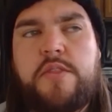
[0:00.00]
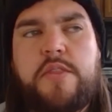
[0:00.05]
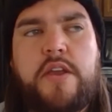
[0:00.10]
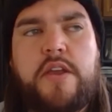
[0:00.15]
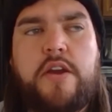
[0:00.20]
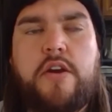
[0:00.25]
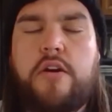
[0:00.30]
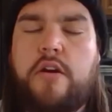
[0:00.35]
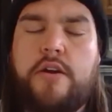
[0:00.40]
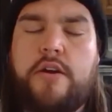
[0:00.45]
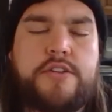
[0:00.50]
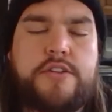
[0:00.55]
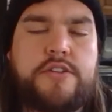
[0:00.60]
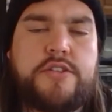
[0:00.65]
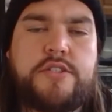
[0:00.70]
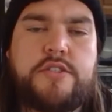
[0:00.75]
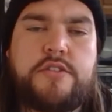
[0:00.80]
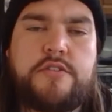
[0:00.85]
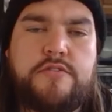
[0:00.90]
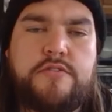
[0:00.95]
there are
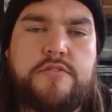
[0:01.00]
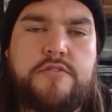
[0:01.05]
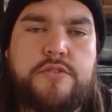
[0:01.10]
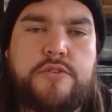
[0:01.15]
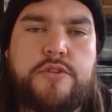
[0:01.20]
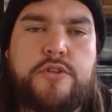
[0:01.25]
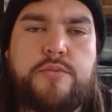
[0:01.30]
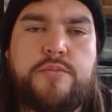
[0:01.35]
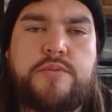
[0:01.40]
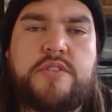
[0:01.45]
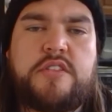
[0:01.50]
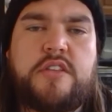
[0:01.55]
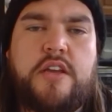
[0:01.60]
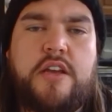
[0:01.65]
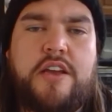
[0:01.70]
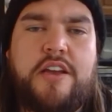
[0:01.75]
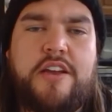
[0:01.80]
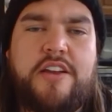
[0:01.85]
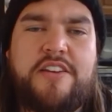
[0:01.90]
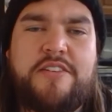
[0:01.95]
hundreds of groups
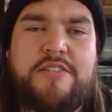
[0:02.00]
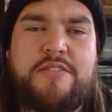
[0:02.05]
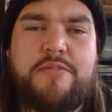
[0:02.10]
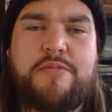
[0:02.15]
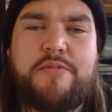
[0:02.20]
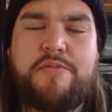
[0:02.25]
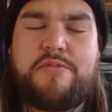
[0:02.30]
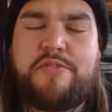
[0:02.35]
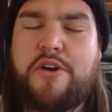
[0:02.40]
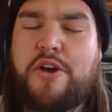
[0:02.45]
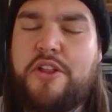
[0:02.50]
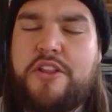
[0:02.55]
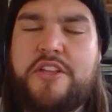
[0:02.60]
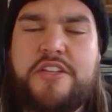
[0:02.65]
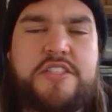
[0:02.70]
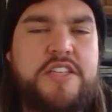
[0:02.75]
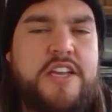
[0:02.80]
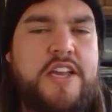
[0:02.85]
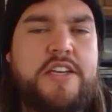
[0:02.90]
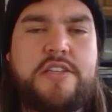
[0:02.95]
that fall
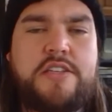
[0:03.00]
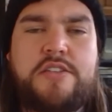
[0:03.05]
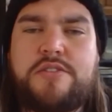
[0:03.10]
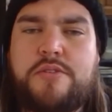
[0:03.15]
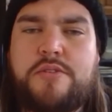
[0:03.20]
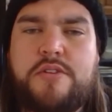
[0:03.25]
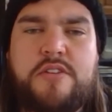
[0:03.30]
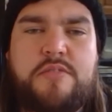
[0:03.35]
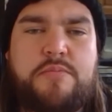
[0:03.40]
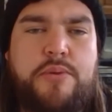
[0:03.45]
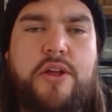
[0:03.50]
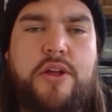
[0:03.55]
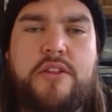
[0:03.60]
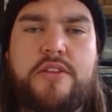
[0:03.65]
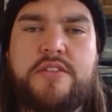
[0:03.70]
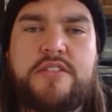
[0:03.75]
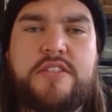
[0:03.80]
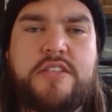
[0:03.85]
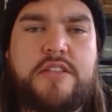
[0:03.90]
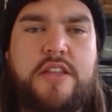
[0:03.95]
into any sort of
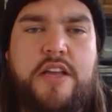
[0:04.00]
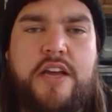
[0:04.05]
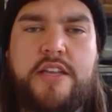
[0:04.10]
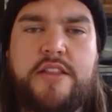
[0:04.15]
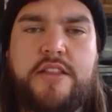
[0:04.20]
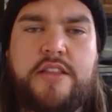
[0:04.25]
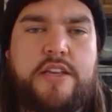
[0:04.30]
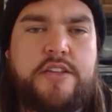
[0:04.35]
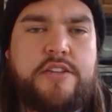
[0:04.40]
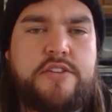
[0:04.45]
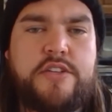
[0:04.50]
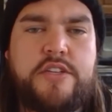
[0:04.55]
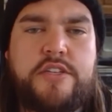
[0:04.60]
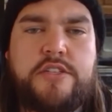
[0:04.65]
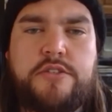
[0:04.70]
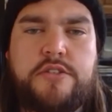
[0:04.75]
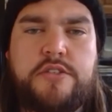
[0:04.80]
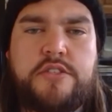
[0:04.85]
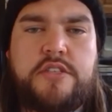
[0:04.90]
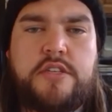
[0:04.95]
policy line that you're
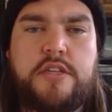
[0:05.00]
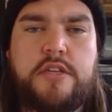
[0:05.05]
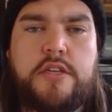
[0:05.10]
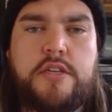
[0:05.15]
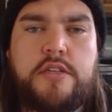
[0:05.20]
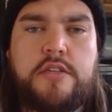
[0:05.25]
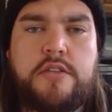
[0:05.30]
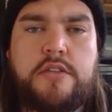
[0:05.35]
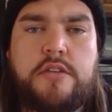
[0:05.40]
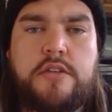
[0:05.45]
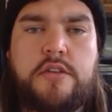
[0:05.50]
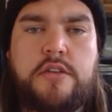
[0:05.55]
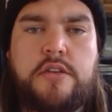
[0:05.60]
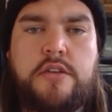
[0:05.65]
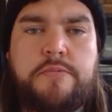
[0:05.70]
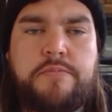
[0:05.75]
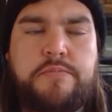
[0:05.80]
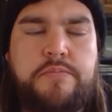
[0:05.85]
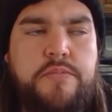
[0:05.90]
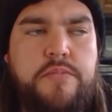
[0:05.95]
interested in.
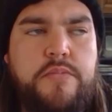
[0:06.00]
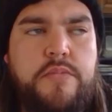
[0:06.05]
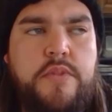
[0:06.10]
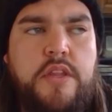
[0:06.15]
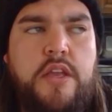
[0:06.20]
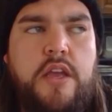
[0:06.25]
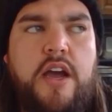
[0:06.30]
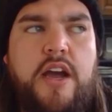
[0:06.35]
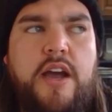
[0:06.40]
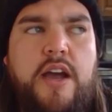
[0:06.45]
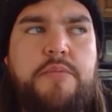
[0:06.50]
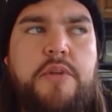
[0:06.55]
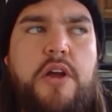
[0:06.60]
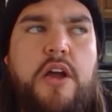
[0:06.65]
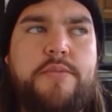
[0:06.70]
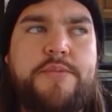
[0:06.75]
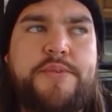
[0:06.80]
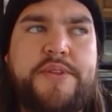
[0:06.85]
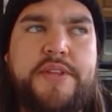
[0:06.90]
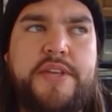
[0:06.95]
I'm
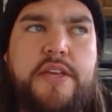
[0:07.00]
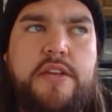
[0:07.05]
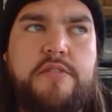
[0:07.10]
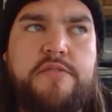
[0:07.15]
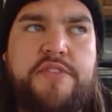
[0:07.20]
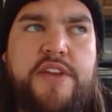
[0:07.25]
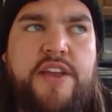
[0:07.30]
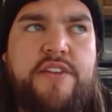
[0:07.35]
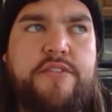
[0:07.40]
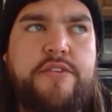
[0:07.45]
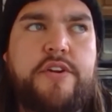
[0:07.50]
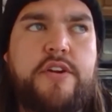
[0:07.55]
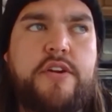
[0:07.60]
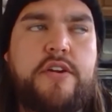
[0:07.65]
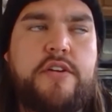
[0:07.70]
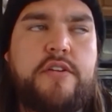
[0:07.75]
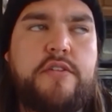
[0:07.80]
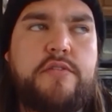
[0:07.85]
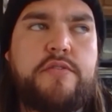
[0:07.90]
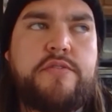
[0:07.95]
not really in favor
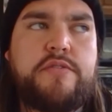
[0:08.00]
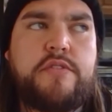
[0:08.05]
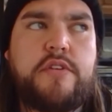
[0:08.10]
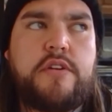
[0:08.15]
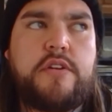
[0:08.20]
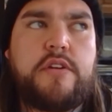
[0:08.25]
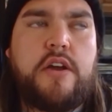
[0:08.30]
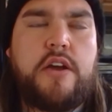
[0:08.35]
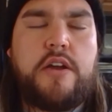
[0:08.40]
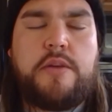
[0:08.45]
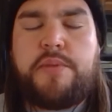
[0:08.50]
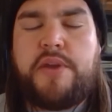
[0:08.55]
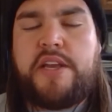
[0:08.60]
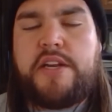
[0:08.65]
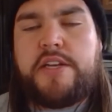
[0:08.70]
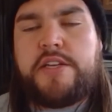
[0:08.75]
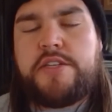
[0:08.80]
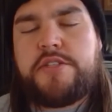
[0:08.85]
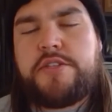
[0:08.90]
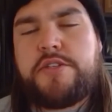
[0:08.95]
of
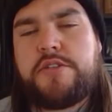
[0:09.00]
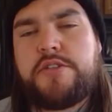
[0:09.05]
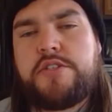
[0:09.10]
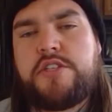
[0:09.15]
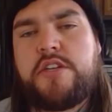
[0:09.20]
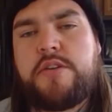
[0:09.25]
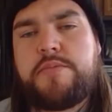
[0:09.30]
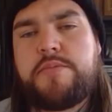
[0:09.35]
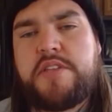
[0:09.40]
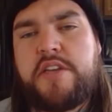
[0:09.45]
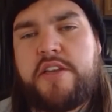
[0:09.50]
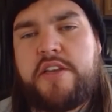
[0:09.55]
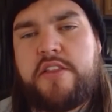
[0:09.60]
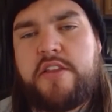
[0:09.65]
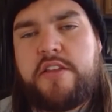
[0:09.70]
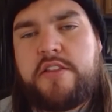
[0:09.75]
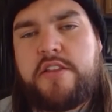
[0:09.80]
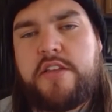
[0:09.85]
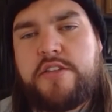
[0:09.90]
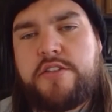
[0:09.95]
unpaid internships. I
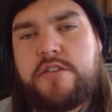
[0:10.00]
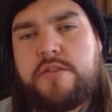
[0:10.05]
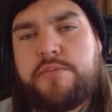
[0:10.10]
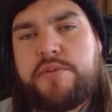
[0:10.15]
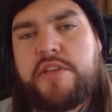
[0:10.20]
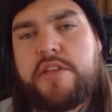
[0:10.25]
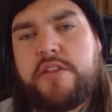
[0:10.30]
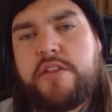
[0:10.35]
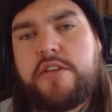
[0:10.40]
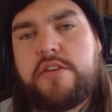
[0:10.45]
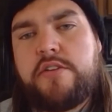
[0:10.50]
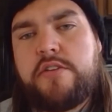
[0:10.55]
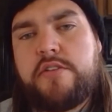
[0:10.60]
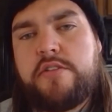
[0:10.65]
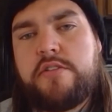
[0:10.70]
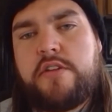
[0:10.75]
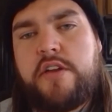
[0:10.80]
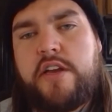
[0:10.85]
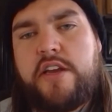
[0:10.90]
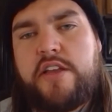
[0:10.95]
think they should be
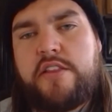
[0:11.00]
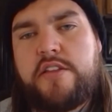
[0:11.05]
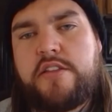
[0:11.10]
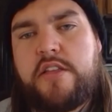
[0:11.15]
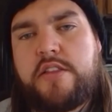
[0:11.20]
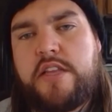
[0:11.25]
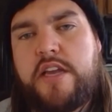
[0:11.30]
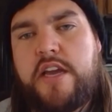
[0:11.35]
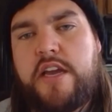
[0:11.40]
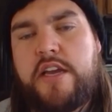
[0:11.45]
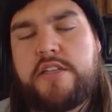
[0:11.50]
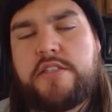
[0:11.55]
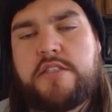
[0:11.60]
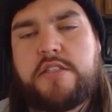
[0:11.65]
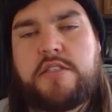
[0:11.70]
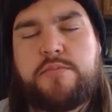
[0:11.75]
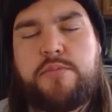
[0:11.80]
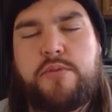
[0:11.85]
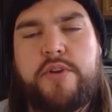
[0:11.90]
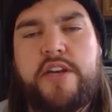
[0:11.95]
illegal. I think that that is
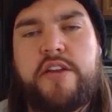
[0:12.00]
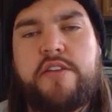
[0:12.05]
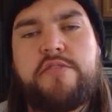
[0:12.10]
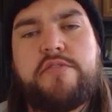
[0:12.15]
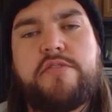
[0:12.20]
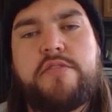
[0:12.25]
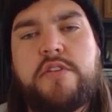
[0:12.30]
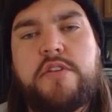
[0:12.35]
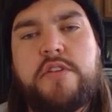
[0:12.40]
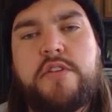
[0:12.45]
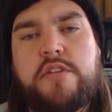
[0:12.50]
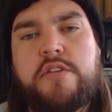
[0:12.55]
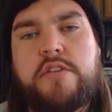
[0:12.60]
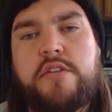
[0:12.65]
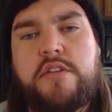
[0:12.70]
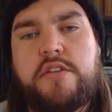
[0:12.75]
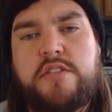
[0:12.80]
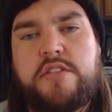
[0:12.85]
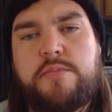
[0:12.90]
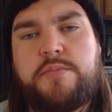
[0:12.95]
exploitive
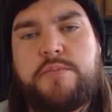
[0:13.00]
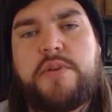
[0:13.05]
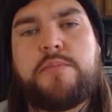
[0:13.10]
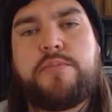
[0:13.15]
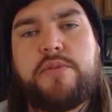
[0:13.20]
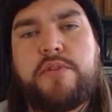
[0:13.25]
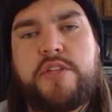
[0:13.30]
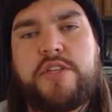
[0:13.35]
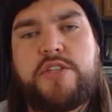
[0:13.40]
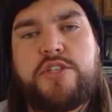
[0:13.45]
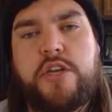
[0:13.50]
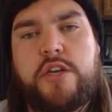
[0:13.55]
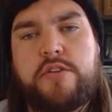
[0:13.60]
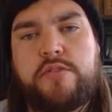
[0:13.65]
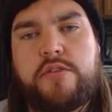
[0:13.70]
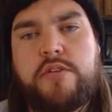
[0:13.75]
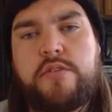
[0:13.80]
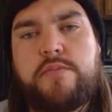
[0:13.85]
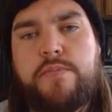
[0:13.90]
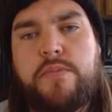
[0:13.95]
to people in
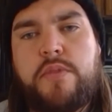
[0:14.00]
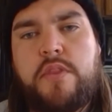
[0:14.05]
general.